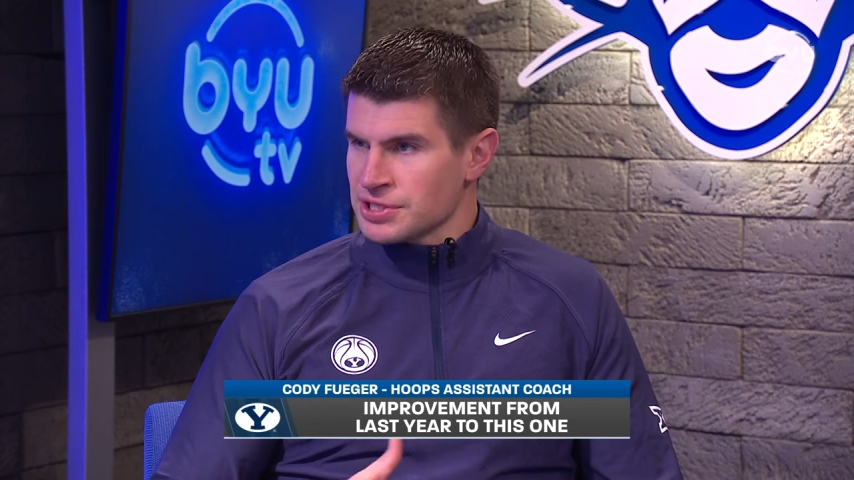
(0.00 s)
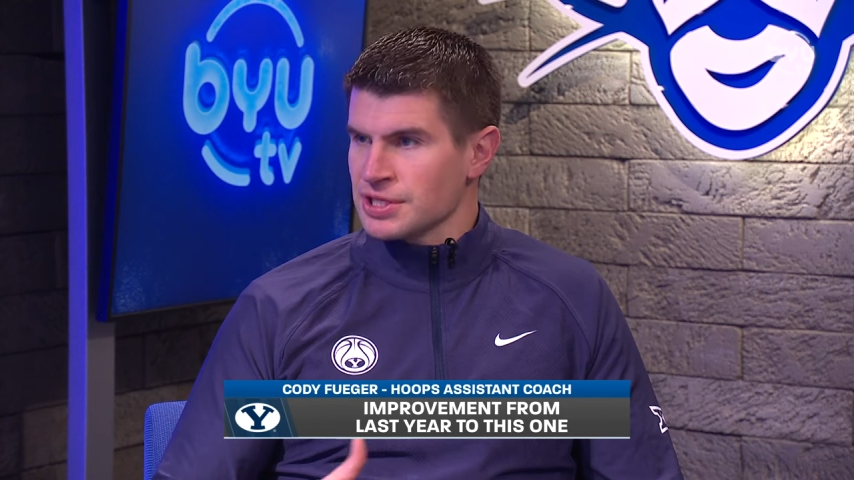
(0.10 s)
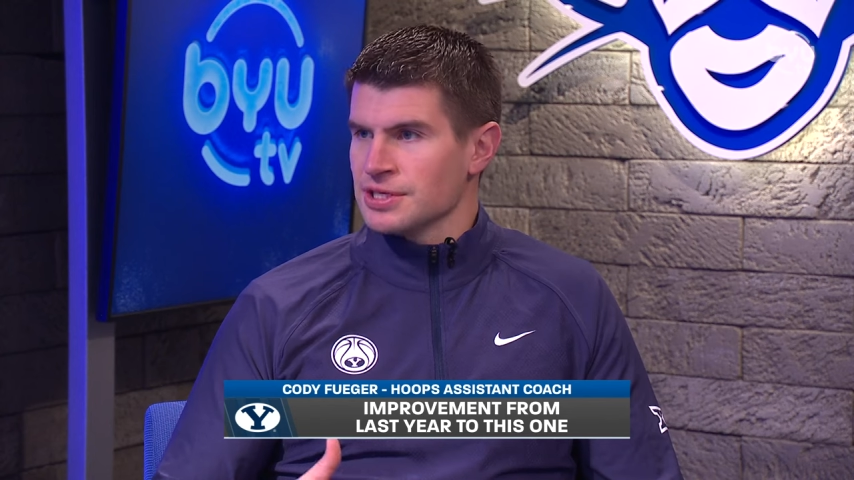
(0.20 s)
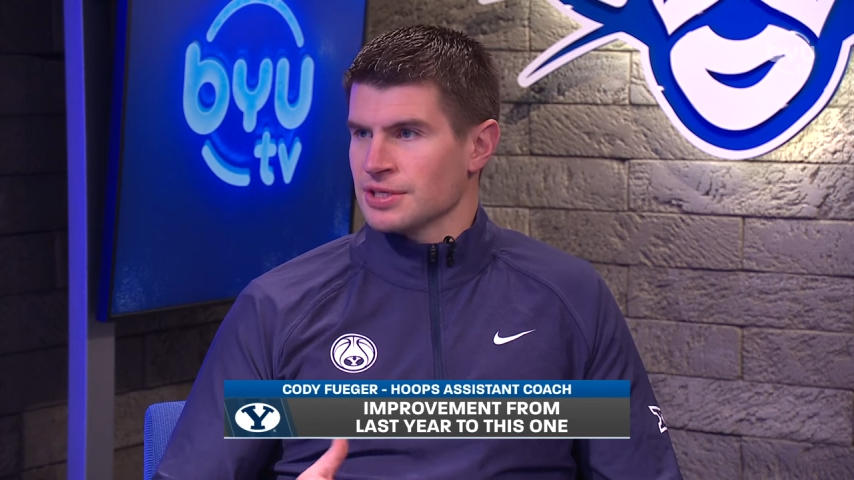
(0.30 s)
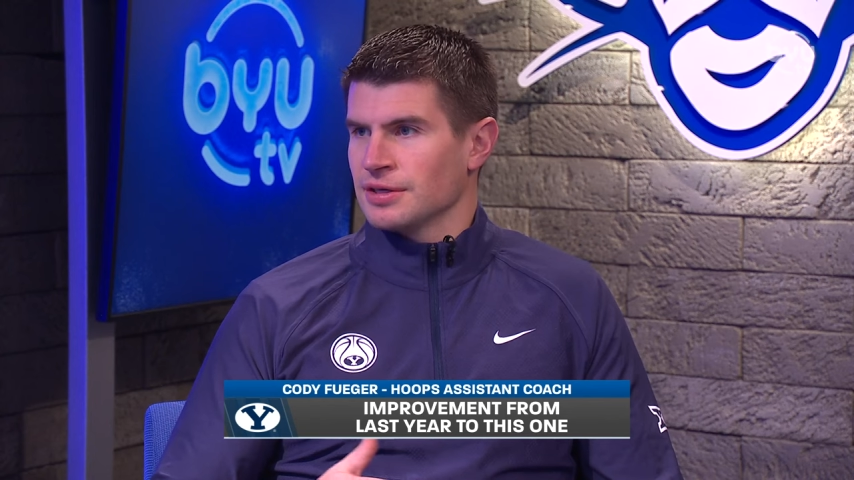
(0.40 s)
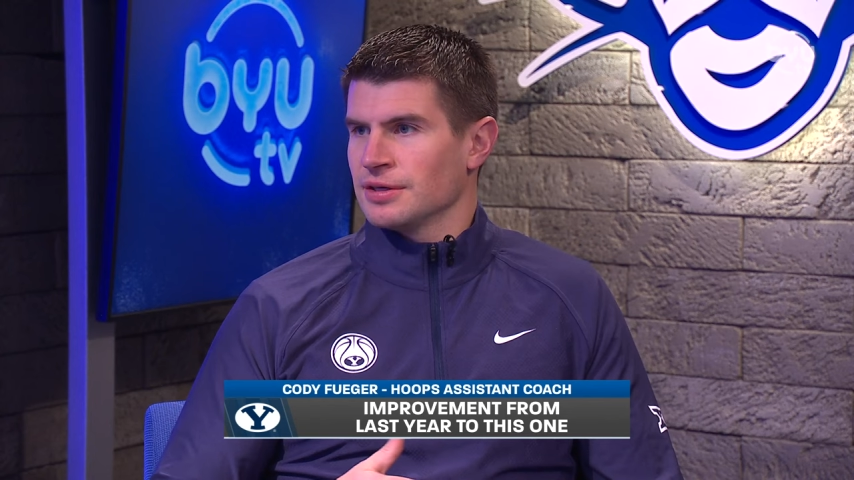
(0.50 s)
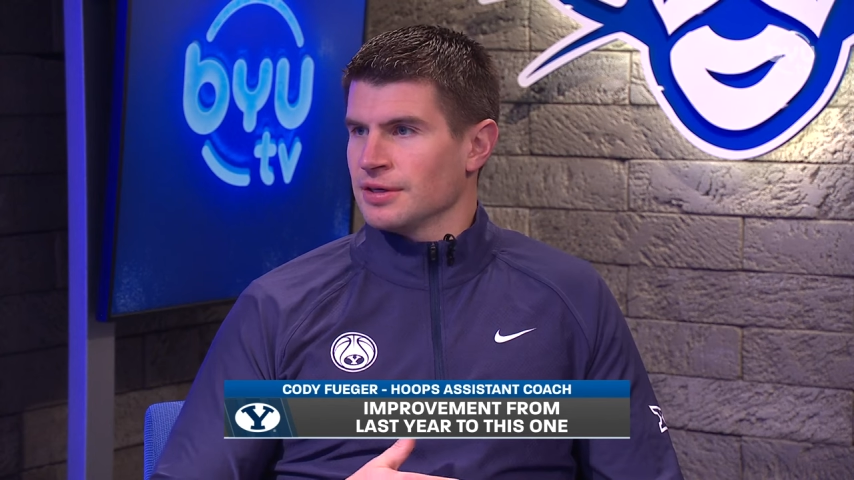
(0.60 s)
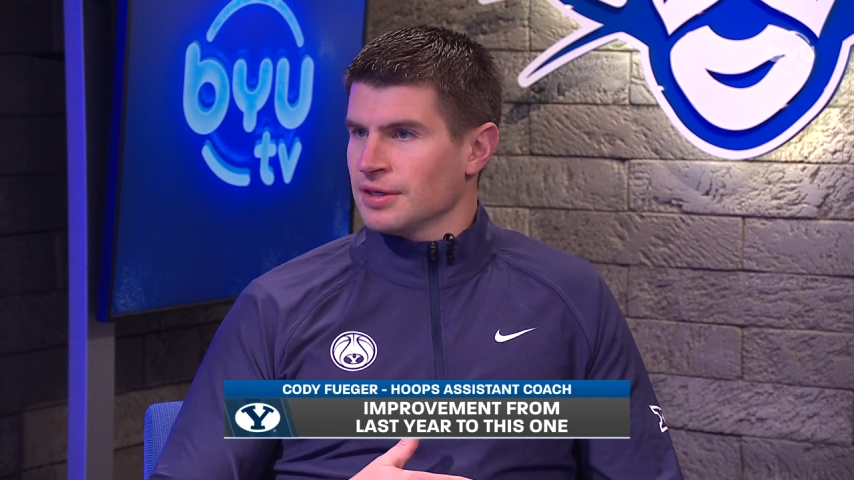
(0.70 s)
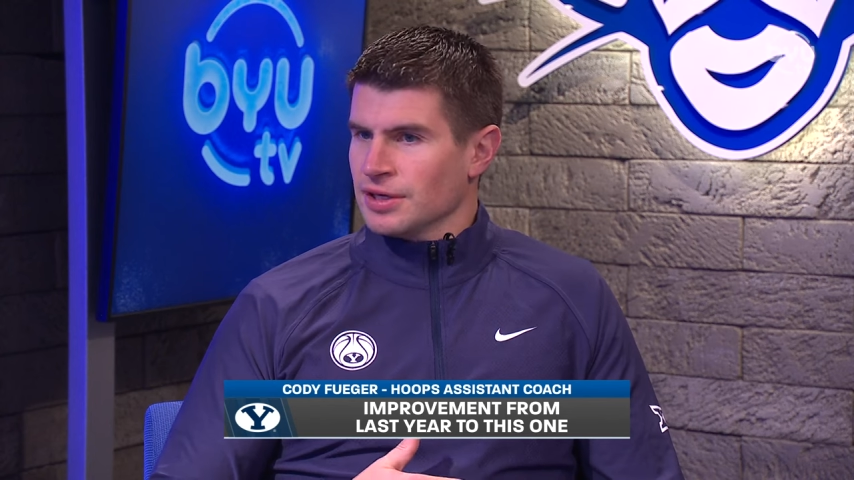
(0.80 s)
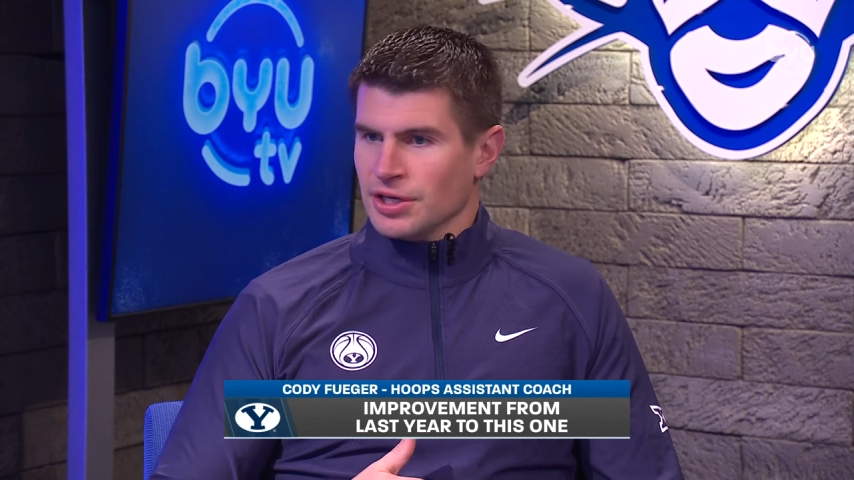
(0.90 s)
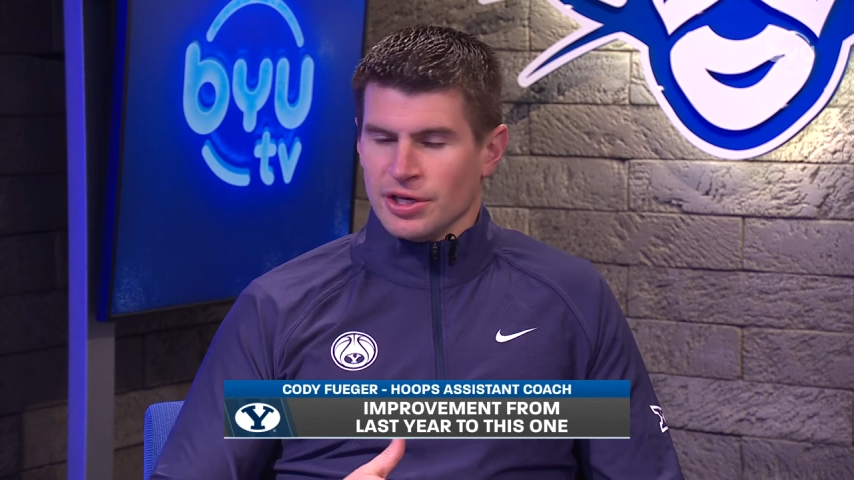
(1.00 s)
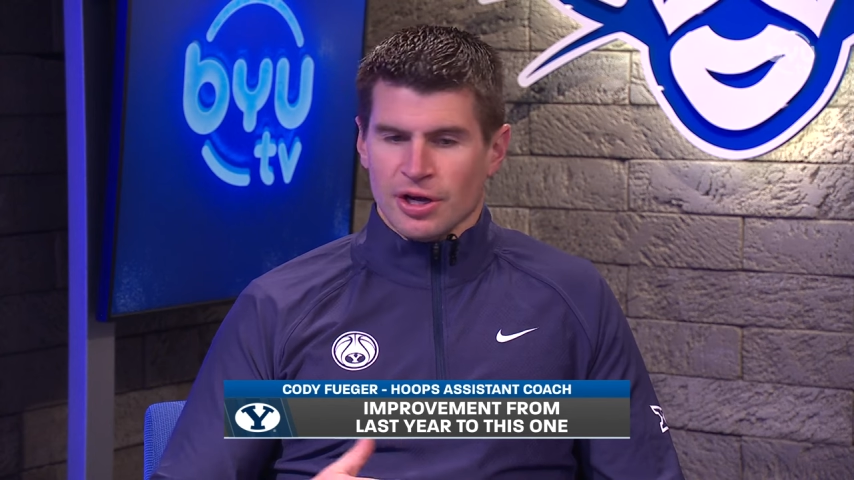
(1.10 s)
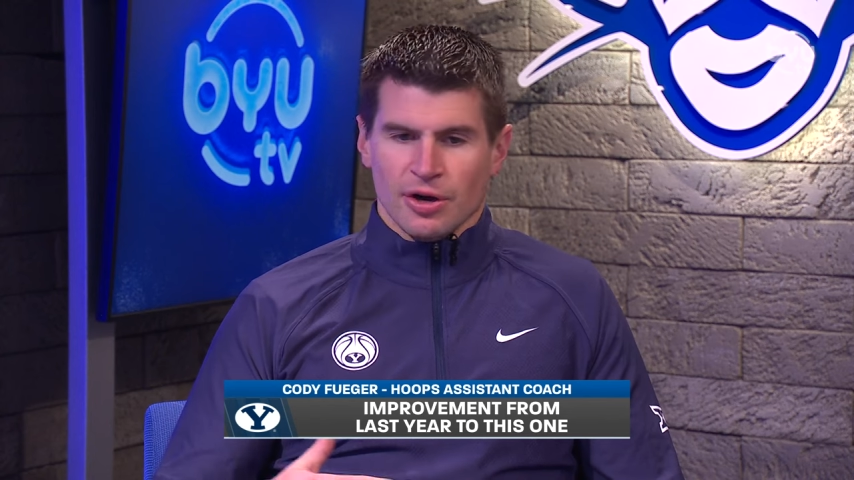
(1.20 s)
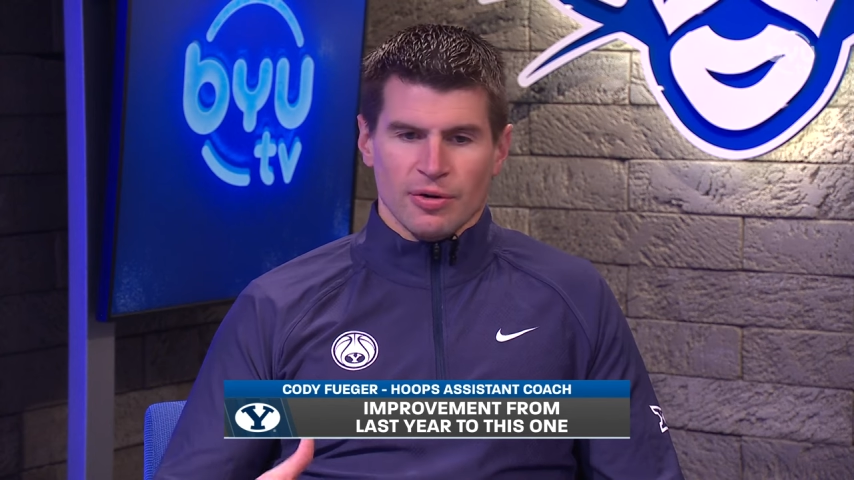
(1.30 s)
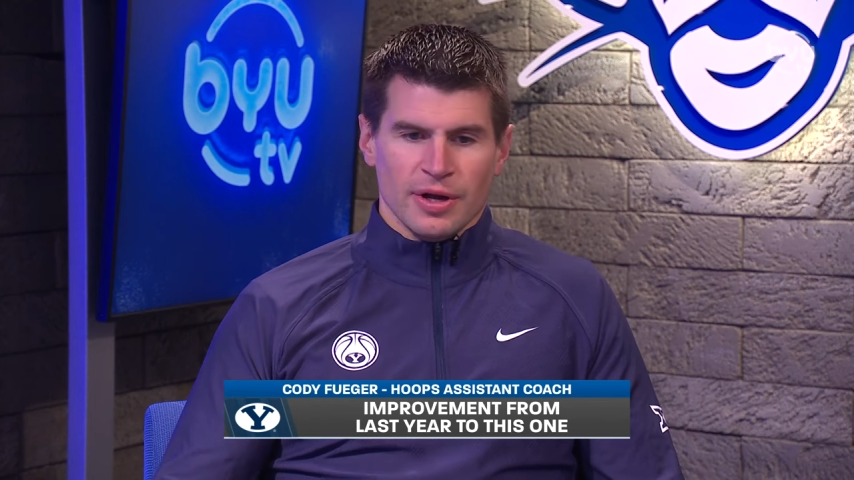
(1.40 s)
season you
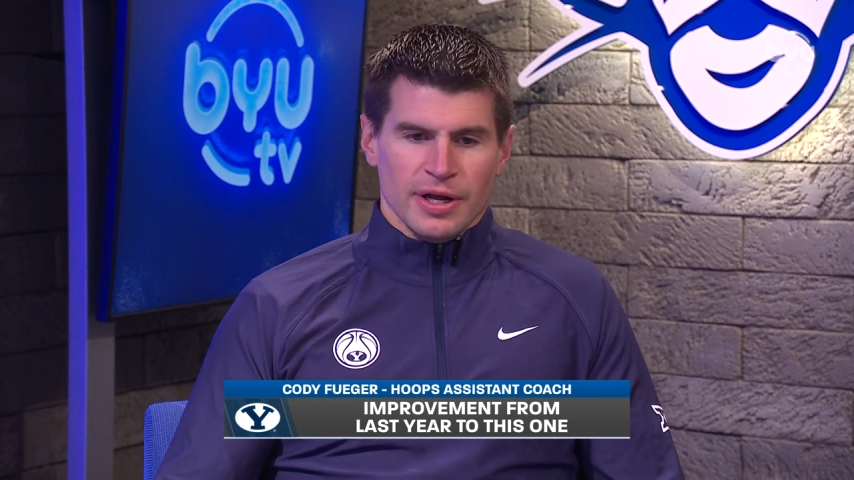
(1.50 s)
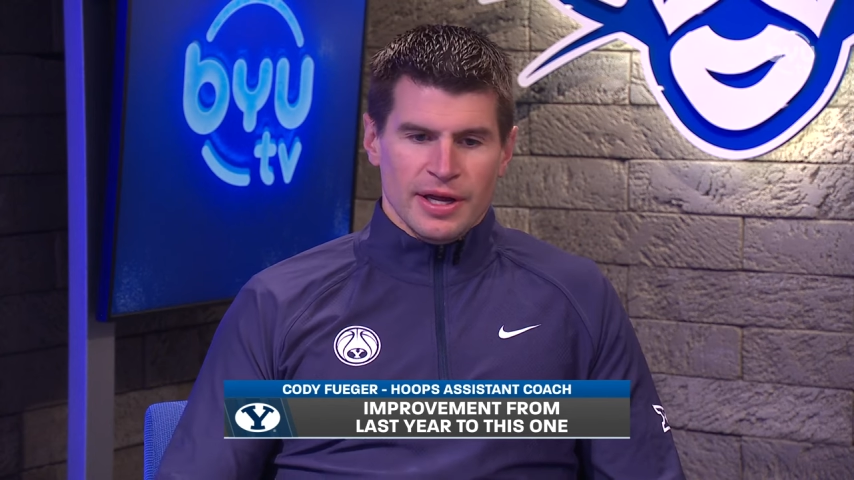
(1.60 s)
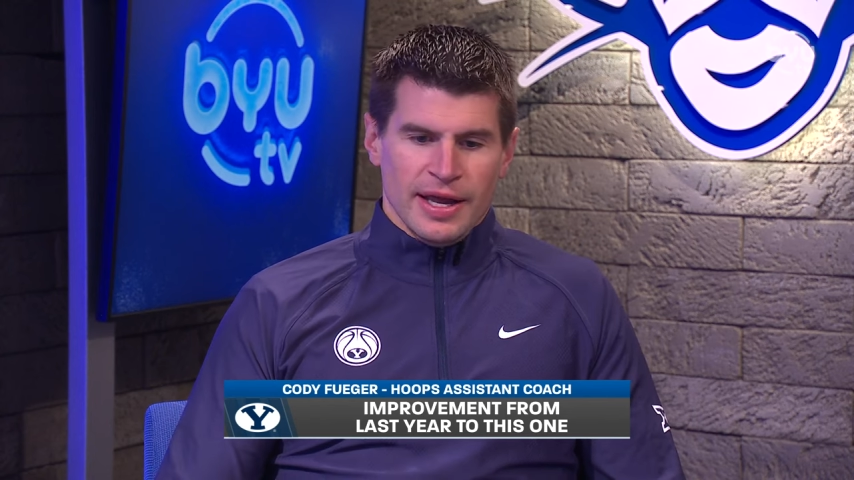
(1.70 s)
know,